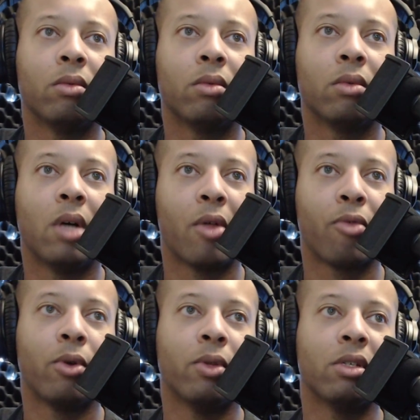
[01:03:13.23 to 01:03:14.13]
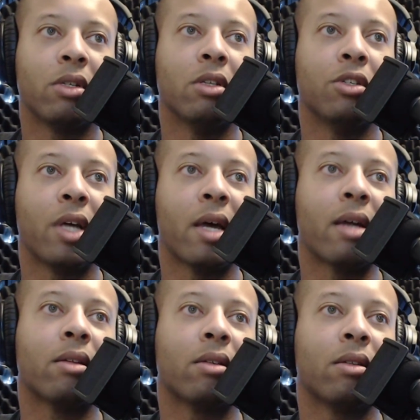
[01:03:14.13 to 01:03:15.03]
I'll throw this to the
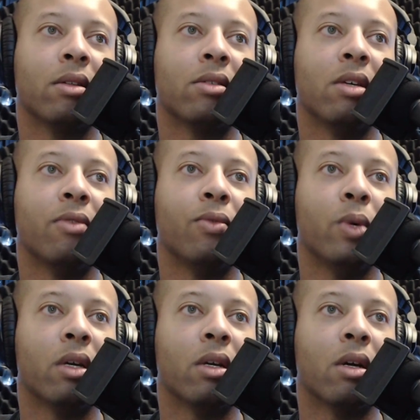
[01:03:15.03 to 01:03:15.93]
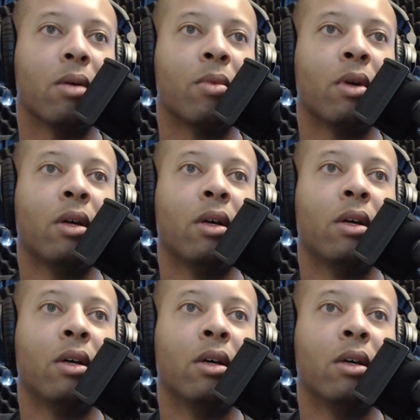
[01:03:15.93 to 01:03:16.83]
chat. Let's see if we can
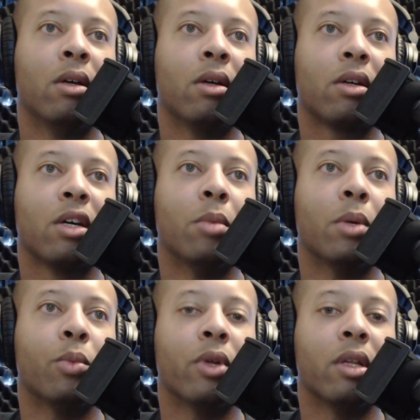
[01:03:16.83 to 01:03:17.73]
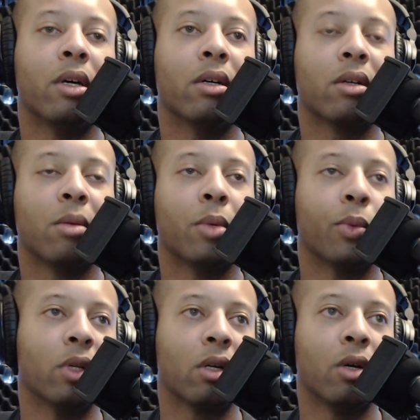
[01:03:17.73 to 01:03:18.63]
come up with a
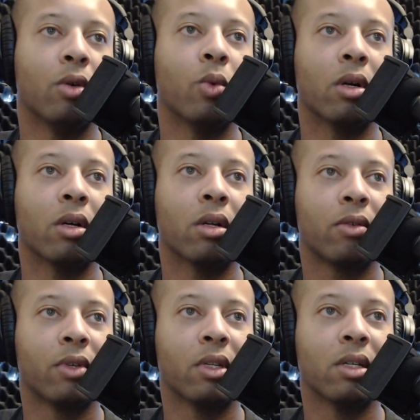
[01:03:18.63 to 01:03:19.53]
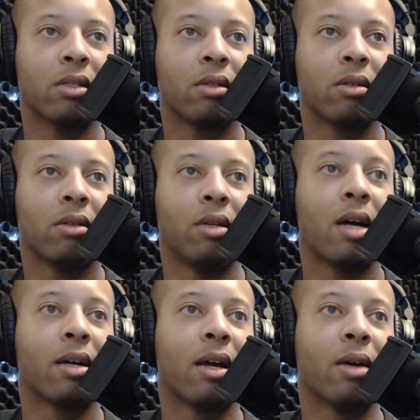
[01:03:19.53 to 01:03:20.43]
code word for this.
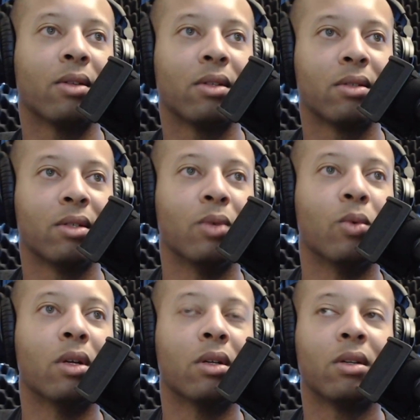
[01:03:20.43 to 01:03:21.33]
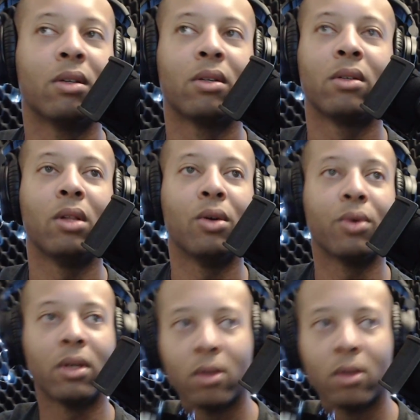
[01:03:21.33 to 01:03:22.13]
Knockout. Good one, Logan.